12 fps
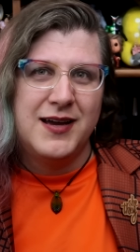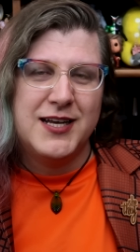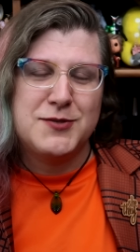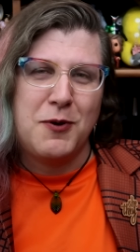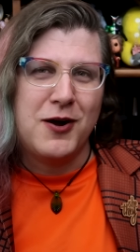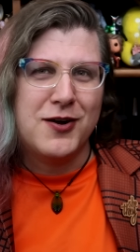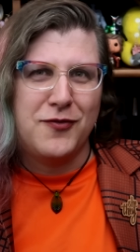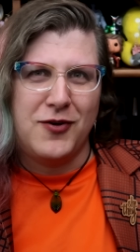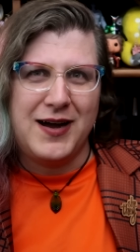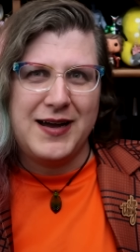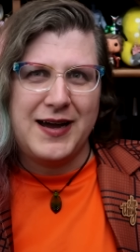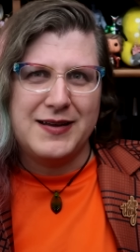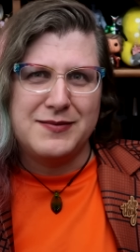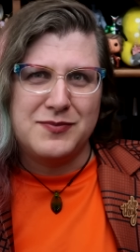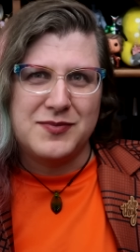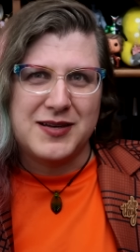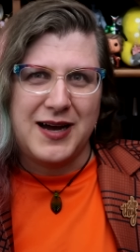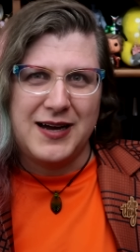It's part of why I
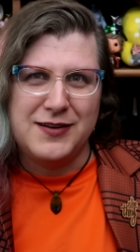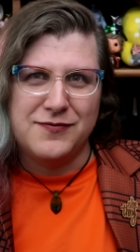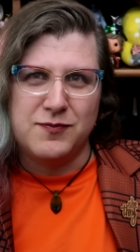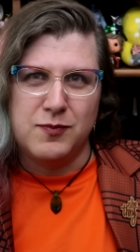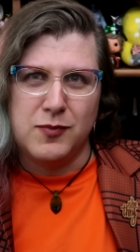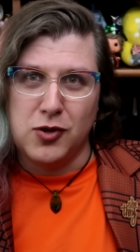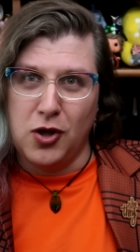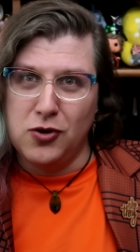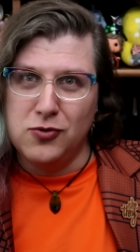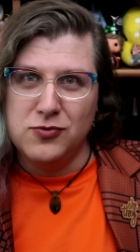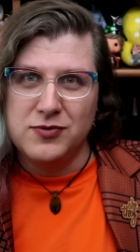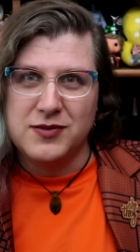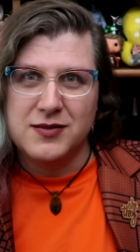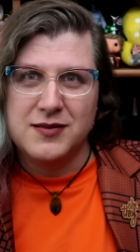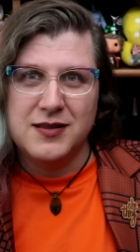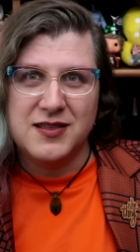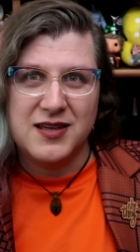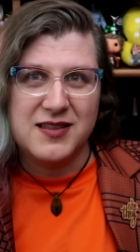kind of loathe
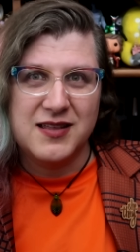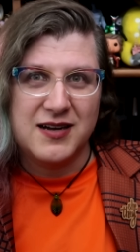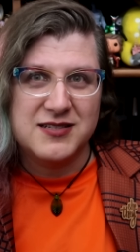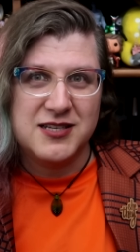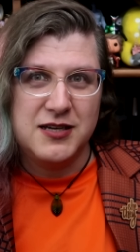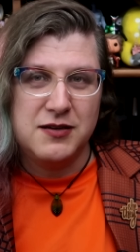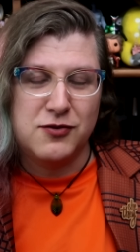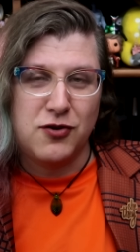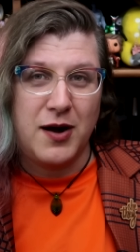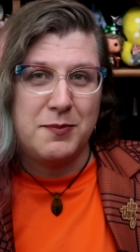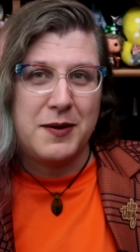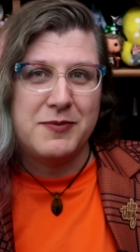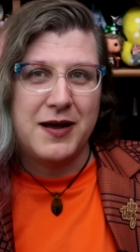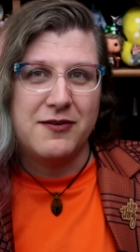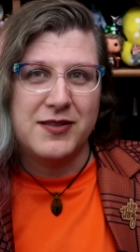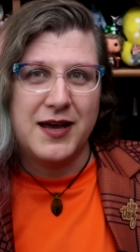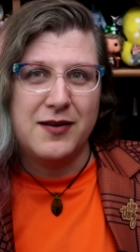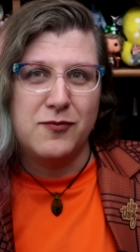the thing that I see crop up now
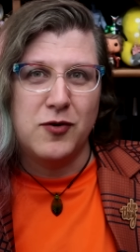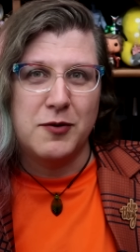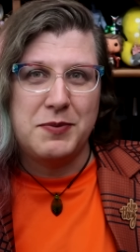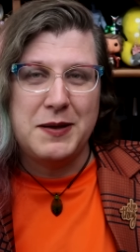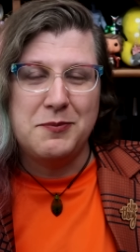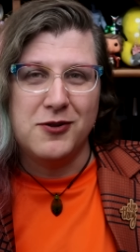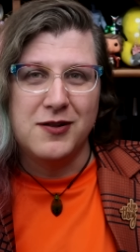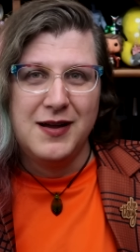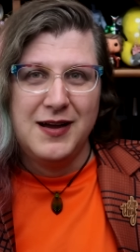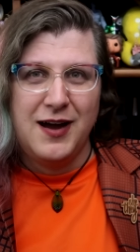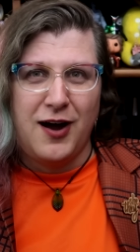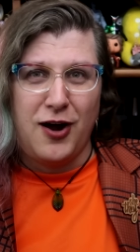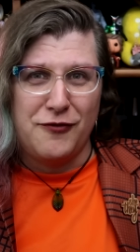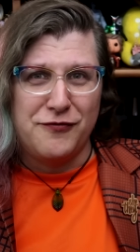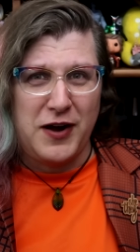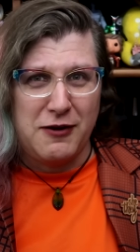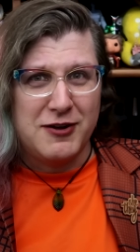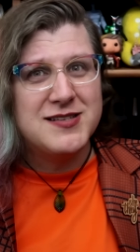and then, where people are very